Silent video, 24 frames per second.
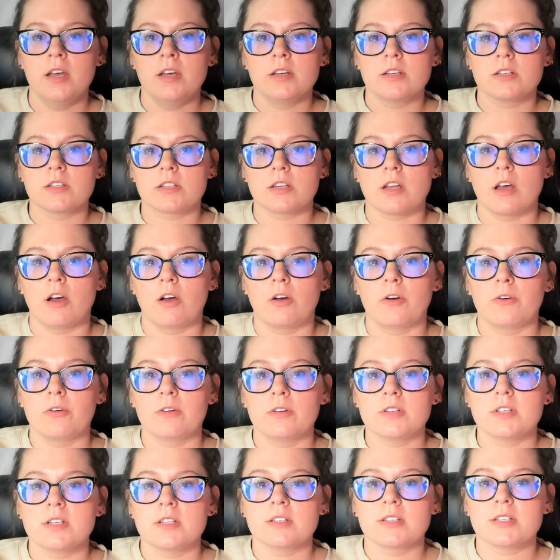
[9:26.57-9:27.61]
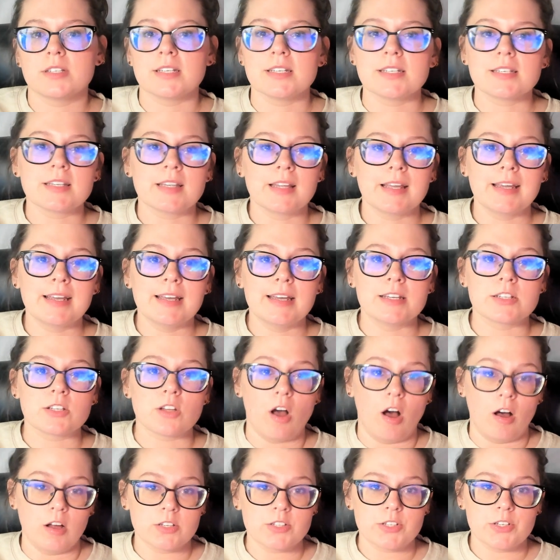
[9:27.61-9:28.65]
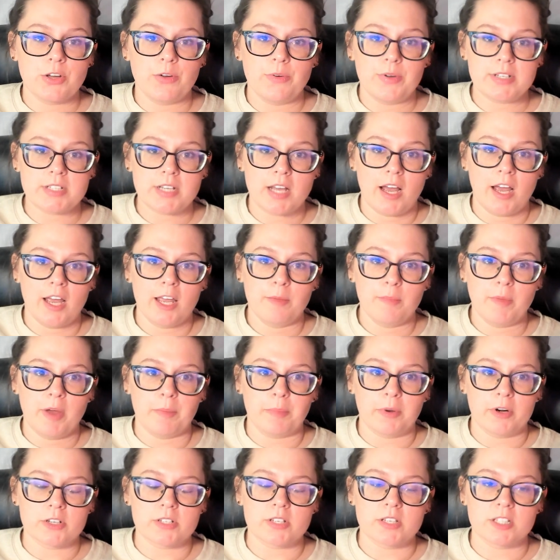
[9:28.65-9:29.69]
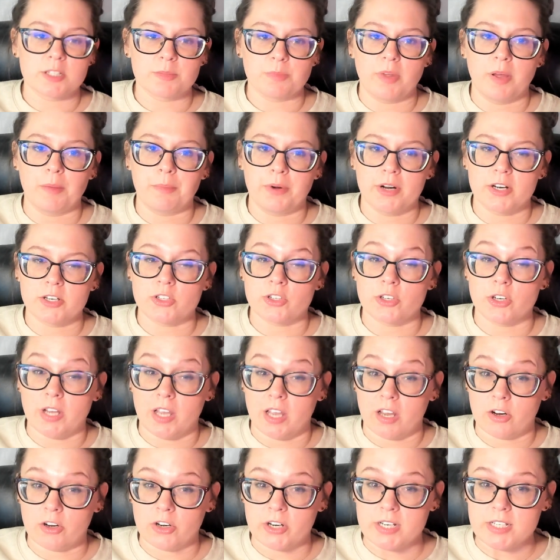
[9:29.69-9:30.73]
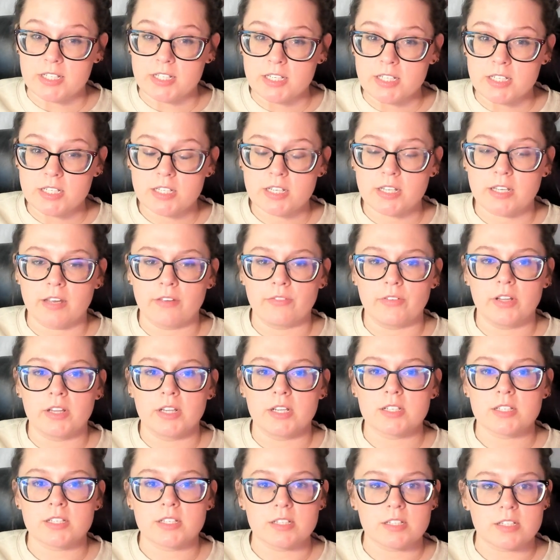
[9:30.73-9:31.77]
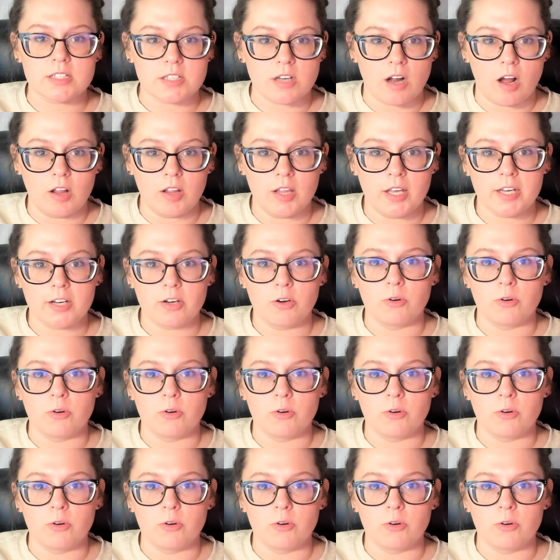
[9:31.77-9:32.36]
So systole is also a time a person's blood pressure increases given the systolic